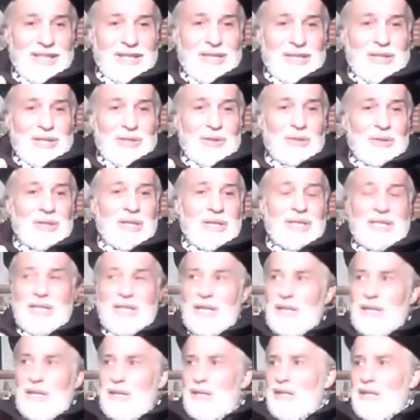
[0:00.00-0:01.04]
So there is
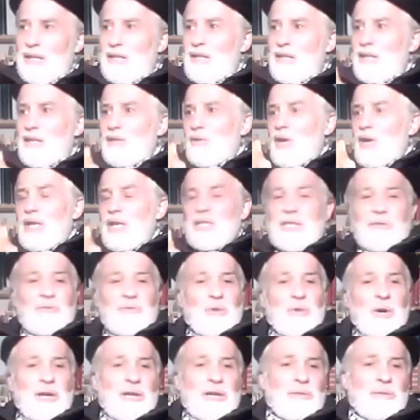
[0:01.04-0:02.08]
the rise of
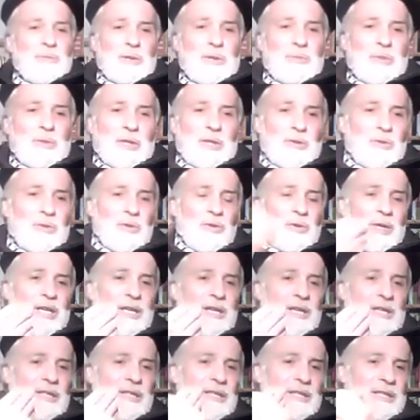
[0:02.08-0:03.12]
water must be
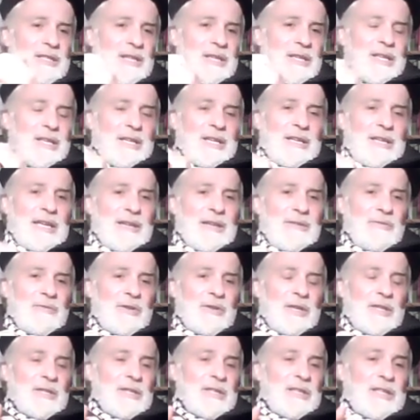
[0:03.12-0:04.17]
200-300
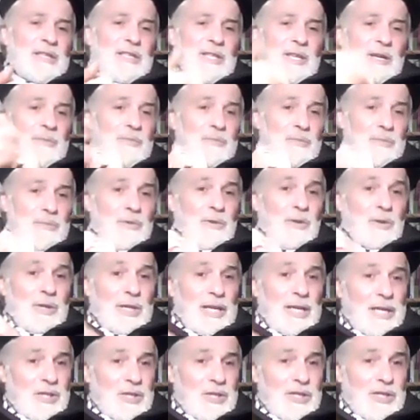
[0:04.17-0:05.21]
feet in some
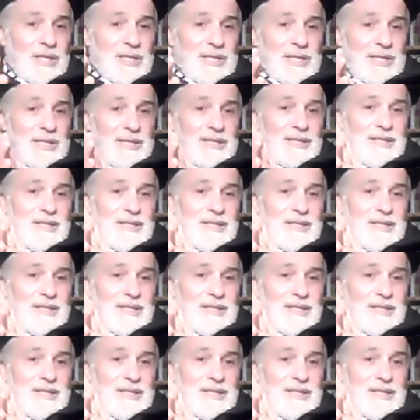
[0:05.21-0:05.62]
locations.